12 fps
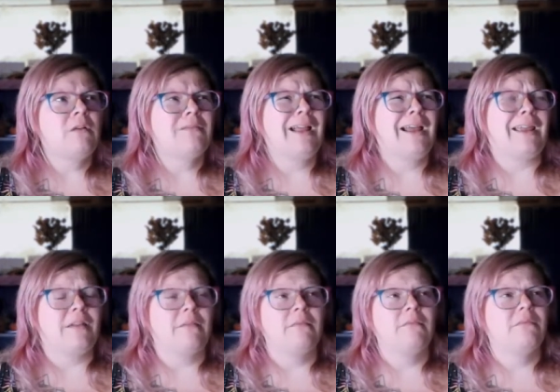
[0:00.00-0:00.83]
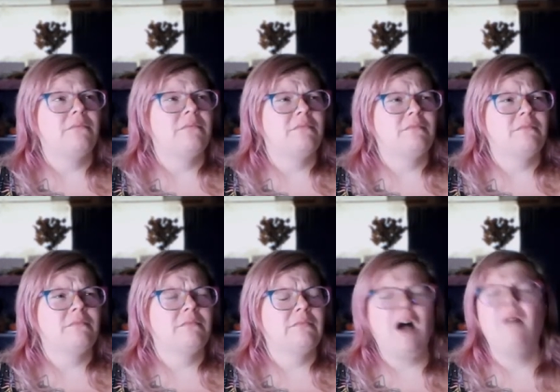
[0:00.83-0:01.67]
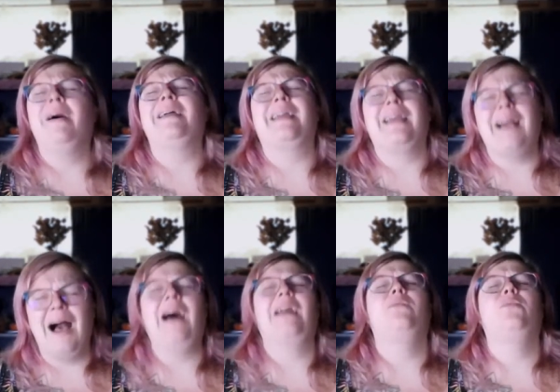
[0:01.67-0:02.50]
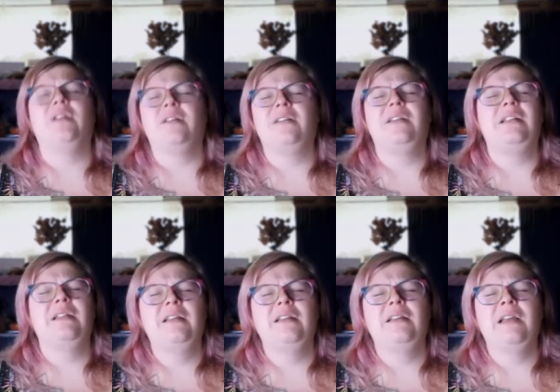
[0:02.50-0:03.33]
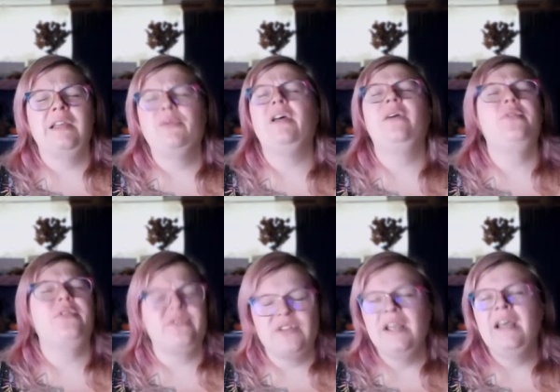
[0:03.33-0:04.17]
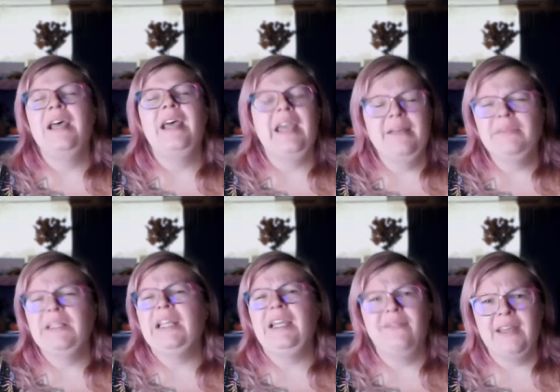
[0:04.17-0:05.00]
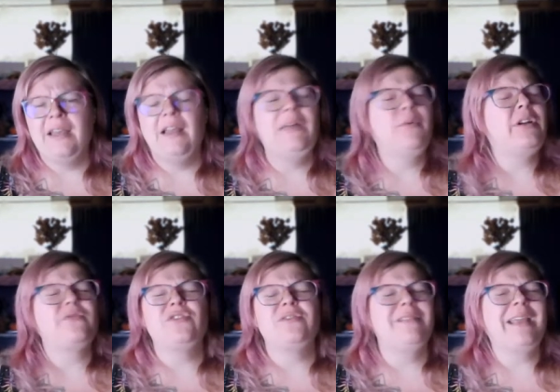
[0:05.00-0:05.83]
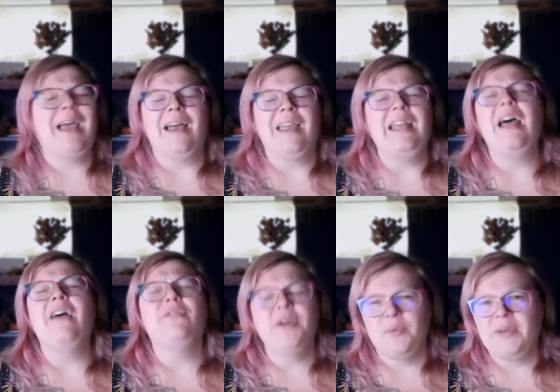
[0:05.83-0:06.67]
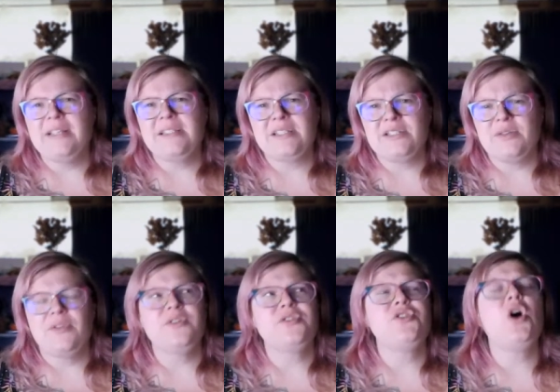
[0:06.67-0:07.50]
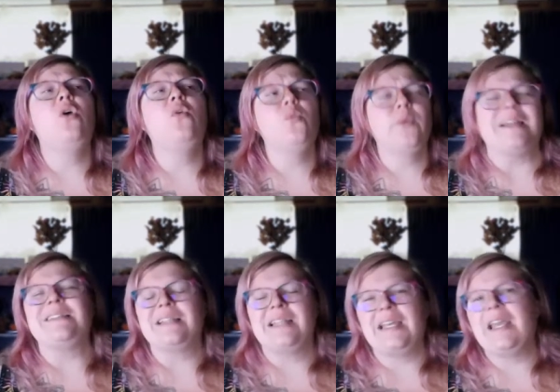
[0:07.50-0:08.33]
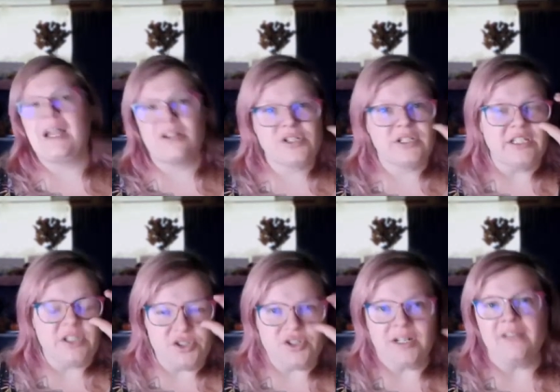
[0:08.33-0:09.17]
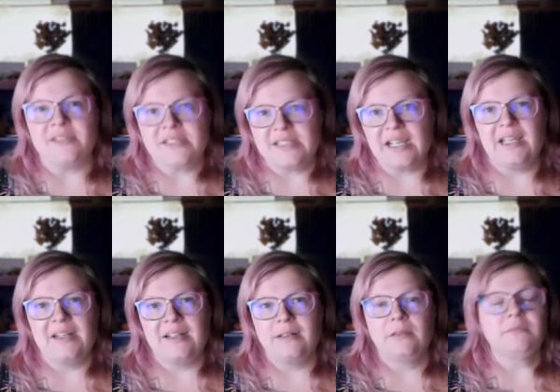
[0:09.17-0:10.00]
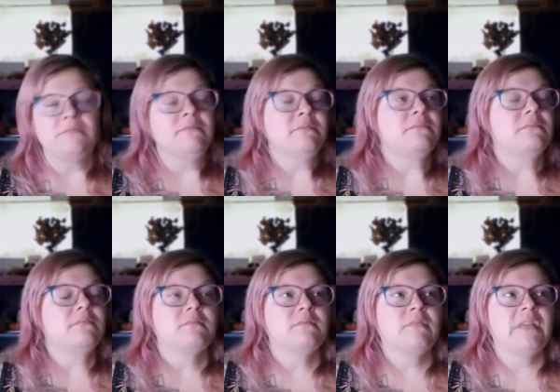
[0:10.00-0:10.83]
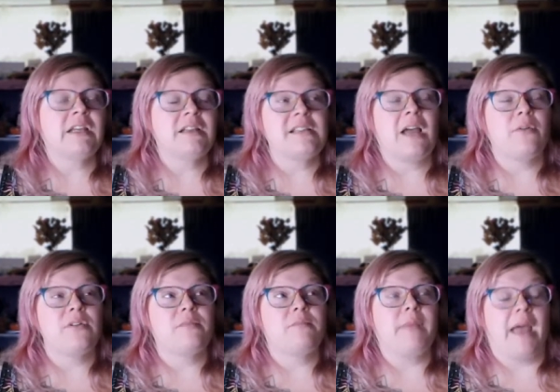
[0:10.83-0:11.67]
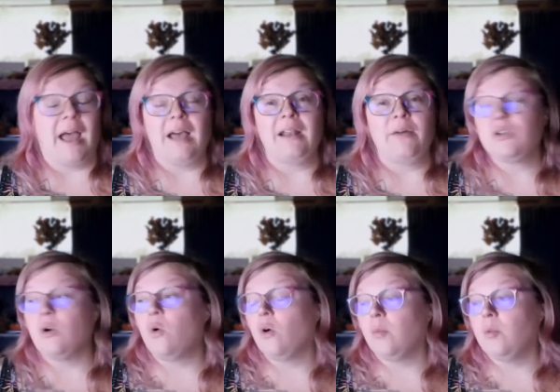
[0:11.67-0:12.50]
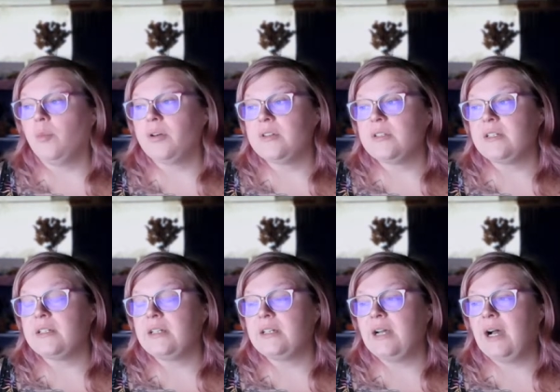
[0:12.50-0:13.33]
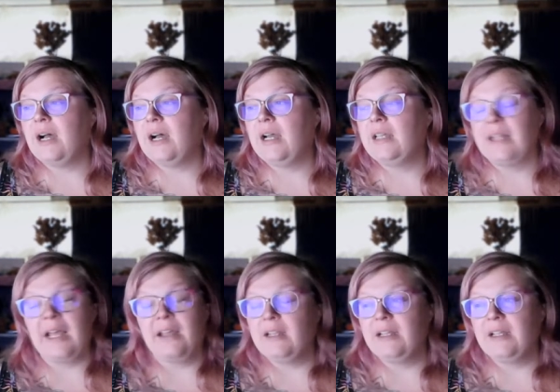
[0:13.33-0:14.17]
Like, oh my God, it would have, him leaving, it would have, yeah, he had every reason to. There's no reason he actually should have stayed because I was bad. I was a horrible person in that